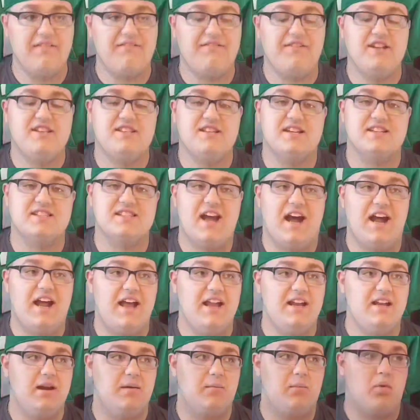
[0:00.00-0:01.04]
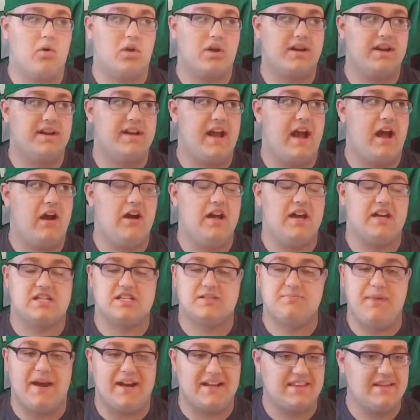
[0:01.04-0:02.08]
And if he does not end up working
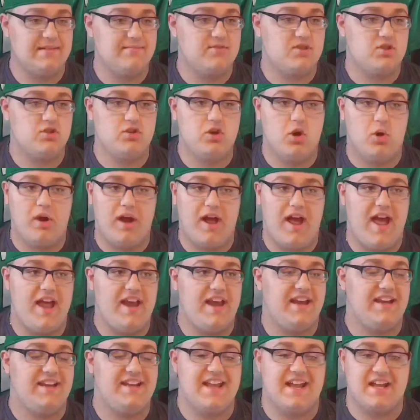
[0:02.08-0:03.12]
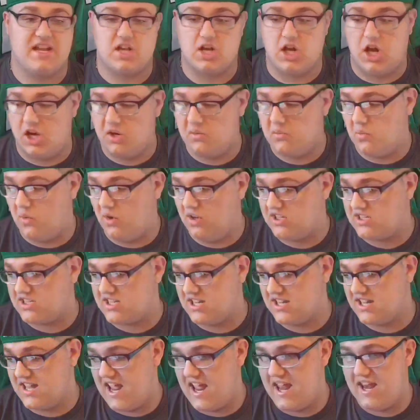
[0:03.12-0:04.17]
out, expect him to go ahead and get cut
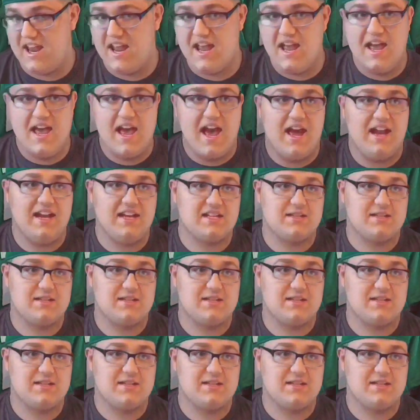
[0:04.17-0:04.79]
once again,